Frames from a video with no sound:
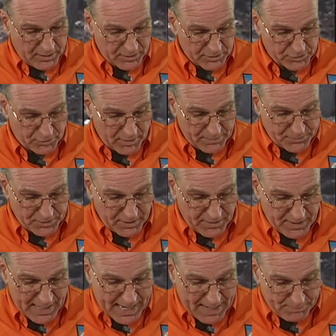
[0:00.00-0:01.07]
description of
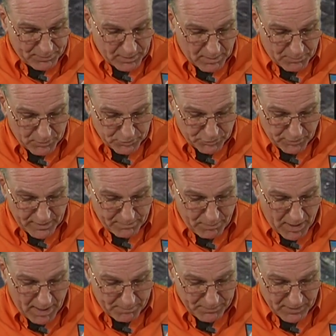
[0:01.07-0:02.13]
the applicable tree
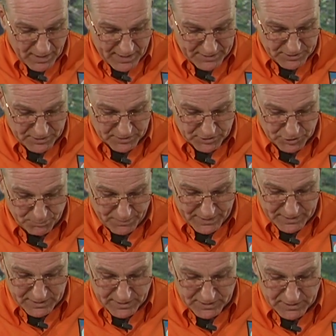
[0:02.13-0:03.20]
population,
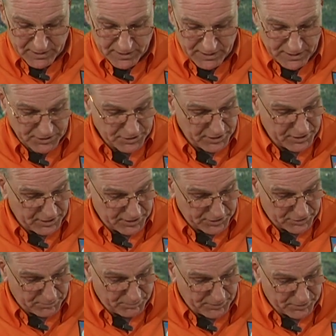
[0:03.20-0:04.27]
species, condition, and
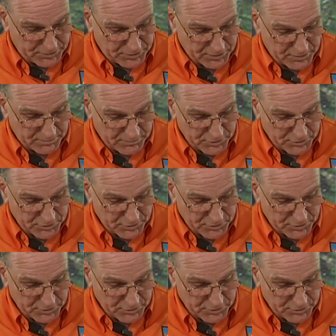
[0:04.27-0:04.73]
distribution,